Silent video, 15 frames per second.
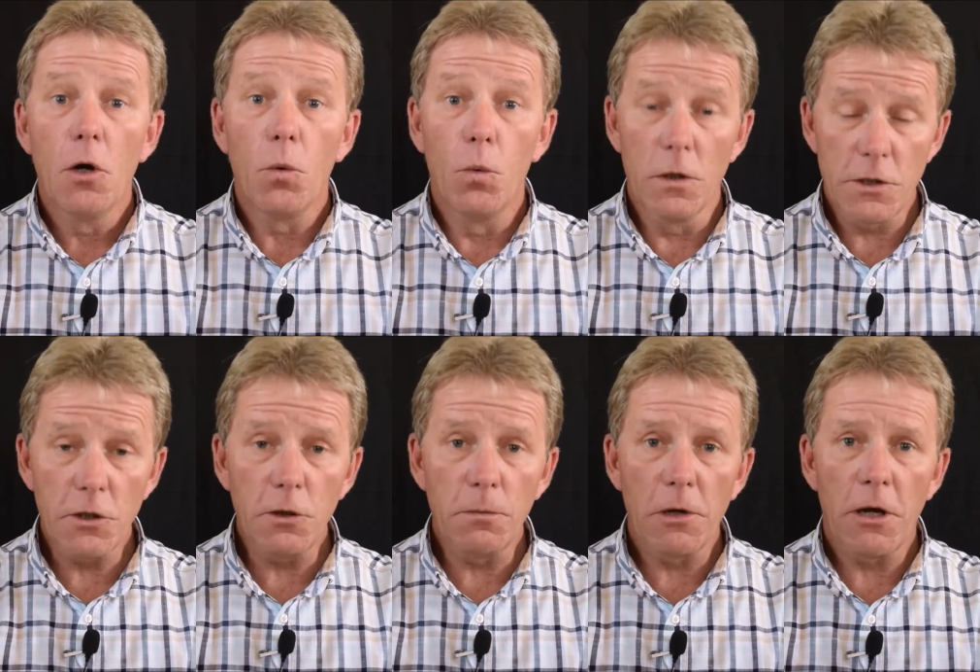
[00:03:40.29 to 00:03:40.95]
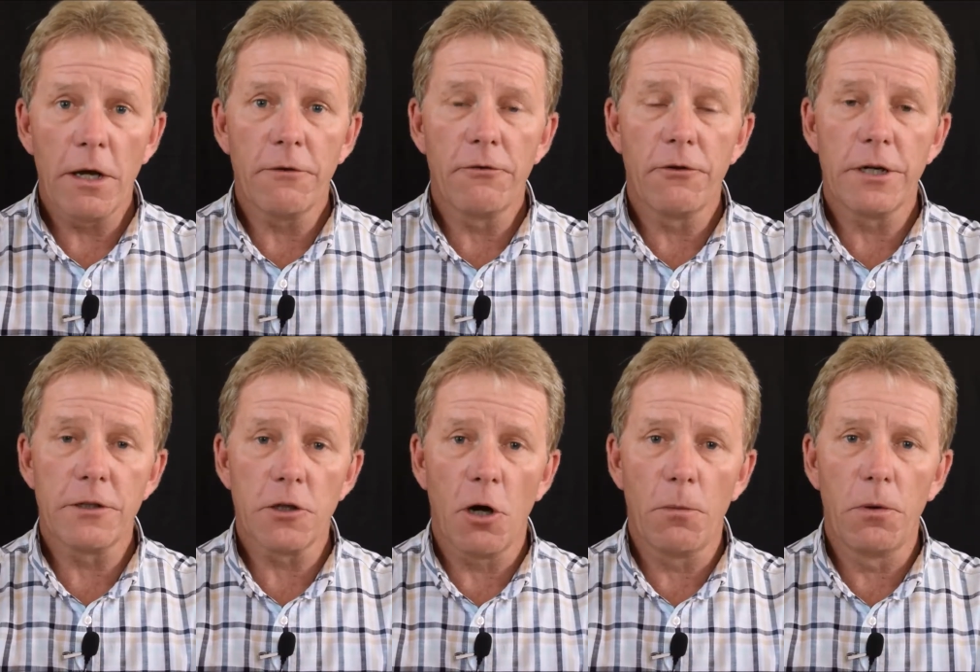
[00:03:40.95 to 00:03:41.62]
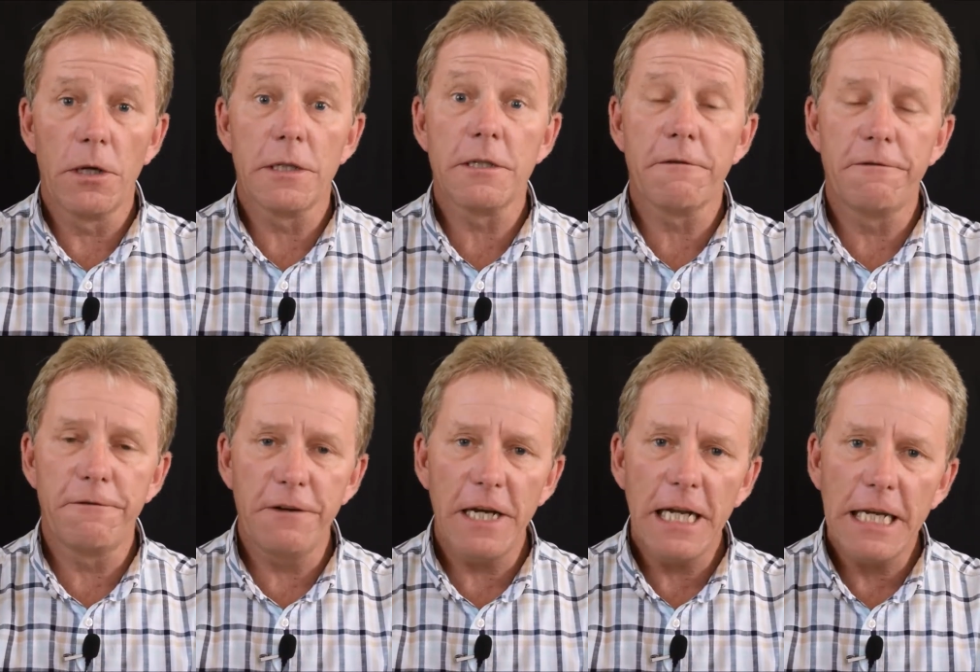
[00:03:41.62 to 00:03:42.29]
Whistleblowing, for example, is a
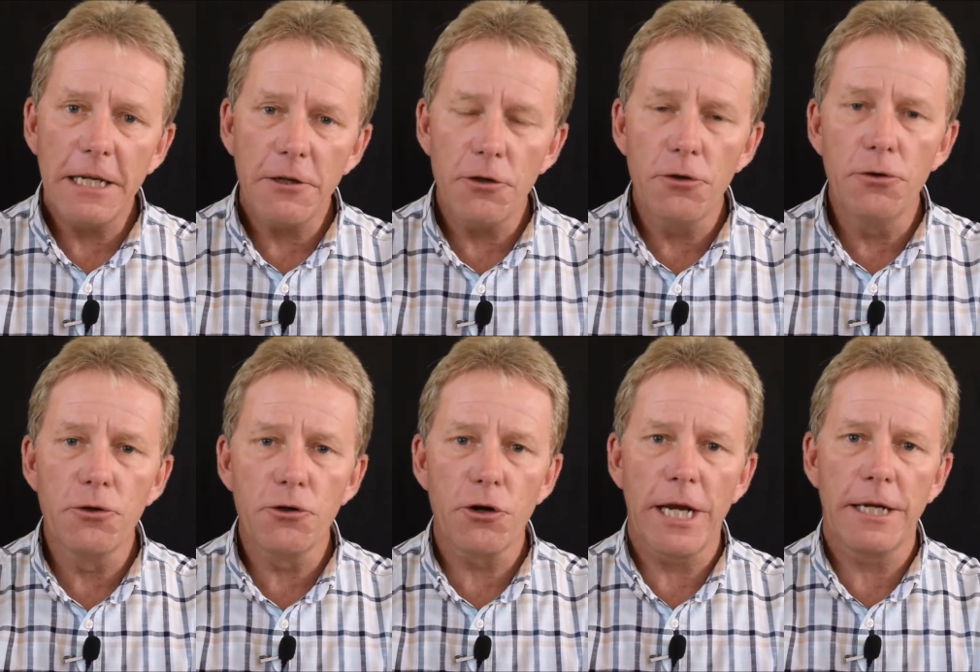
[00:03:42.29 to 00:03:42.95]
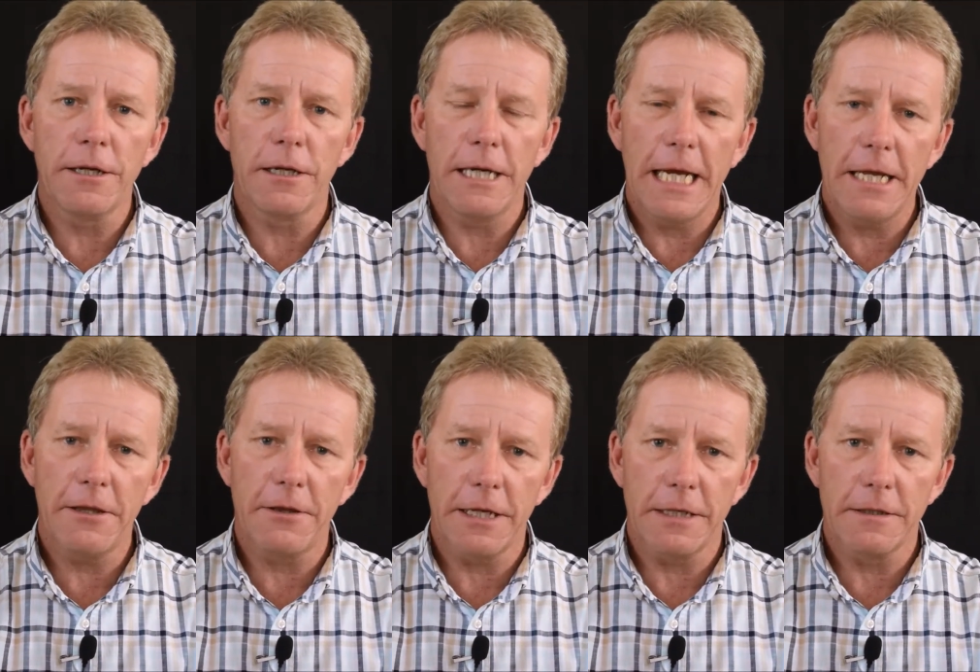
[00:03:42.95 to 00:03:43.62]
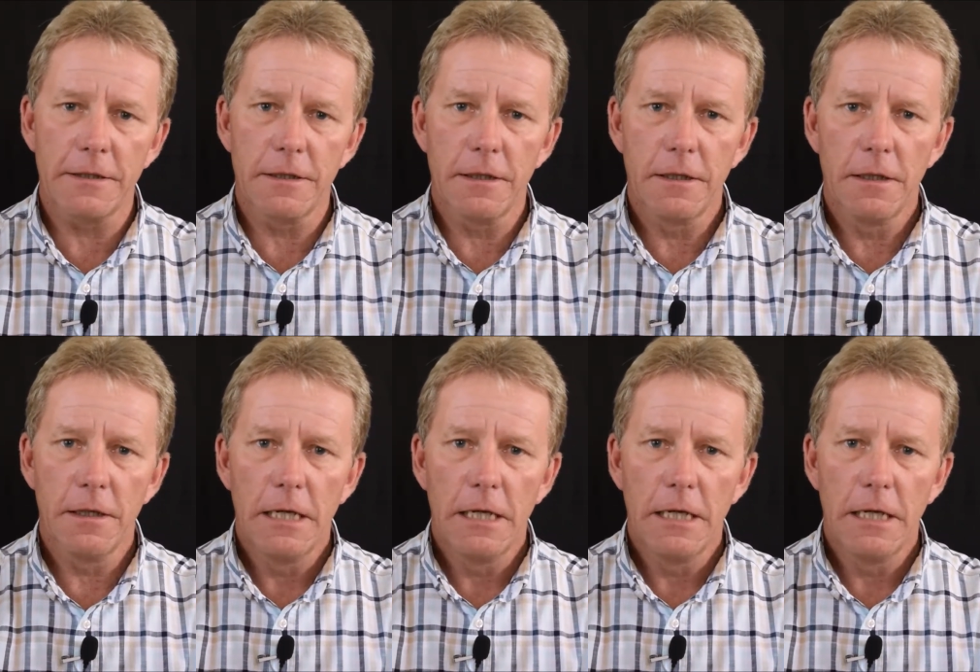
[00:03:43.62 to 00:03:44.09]
fairly new trend in ethics.